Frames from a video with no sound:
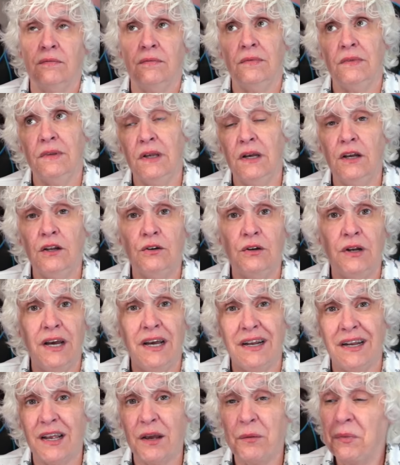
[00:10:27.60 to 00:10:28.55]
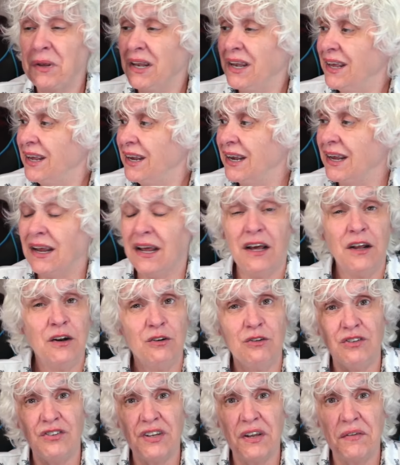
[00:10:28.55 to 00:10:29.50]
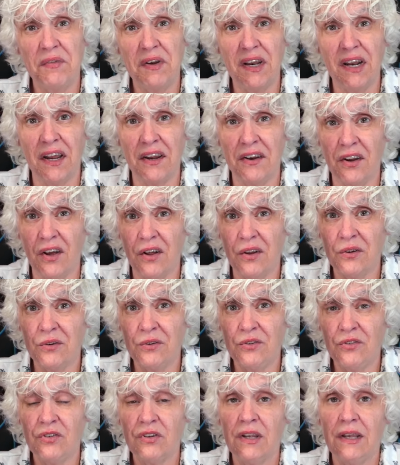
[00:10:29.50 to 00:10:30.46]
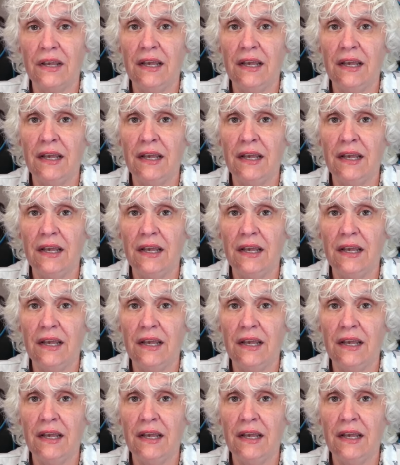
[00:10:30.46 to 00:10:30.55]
Coming in at $179.